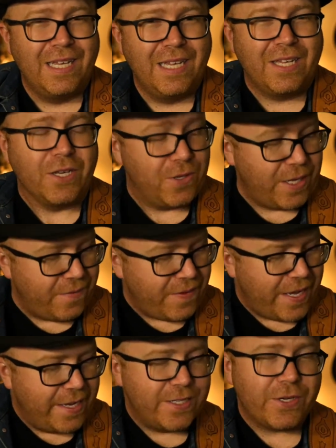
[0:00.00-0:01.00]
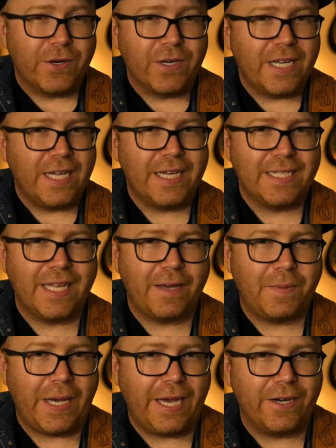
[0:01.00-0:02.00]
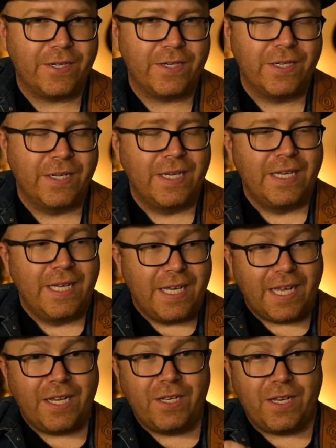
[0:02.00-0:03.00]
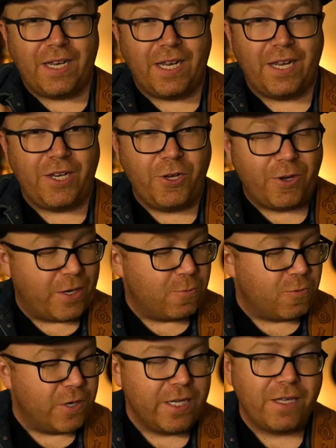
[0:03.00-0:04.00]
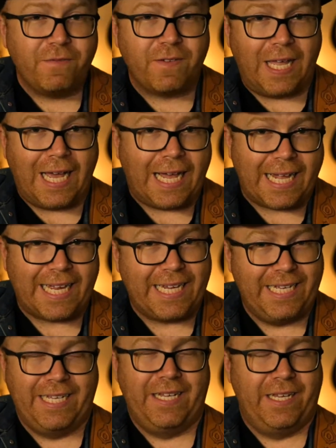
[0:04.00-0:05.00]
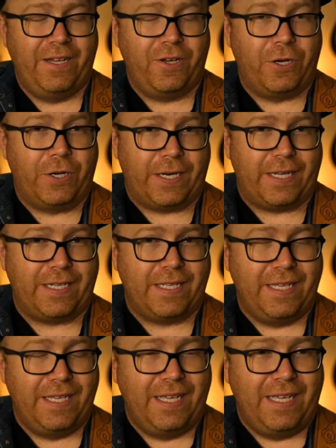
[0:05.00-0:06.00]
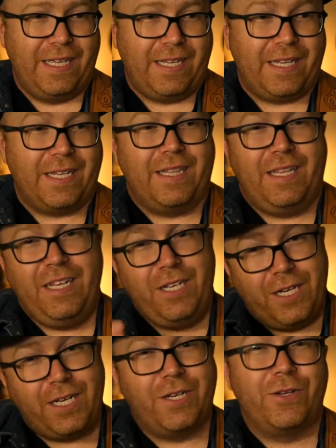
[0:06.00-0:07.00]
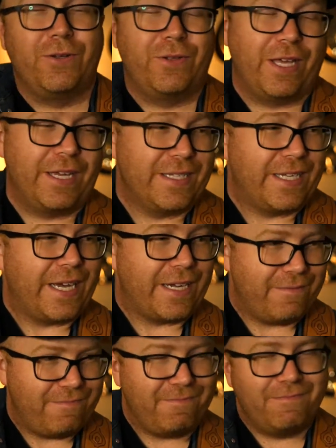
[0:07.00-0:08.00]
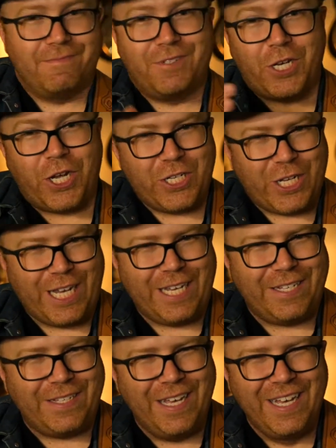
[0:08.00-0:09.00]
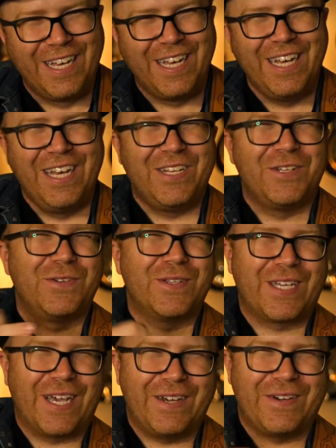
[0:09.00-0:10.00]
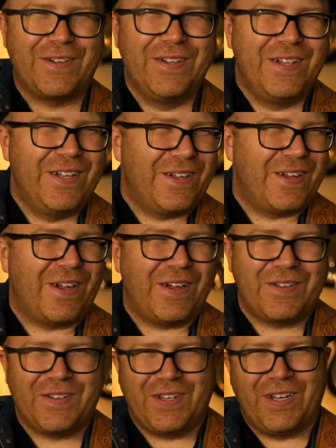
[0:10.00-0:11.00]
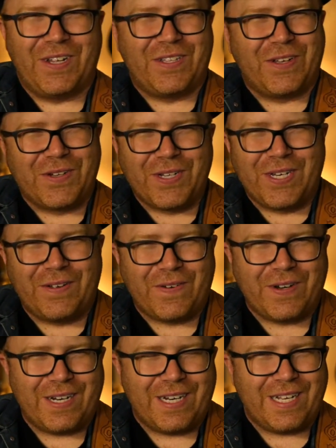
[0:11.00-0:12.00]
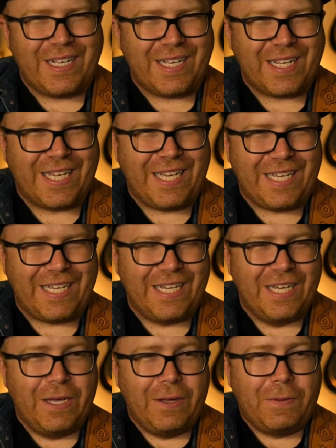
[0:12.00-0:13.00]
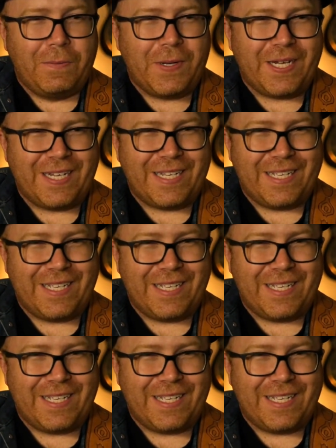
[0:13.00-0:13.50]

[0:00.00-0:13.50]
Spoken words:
you'll have internalized that pattern, and you can really fly on it. And then you need to do things like change keys, do the scale in a totally different key. But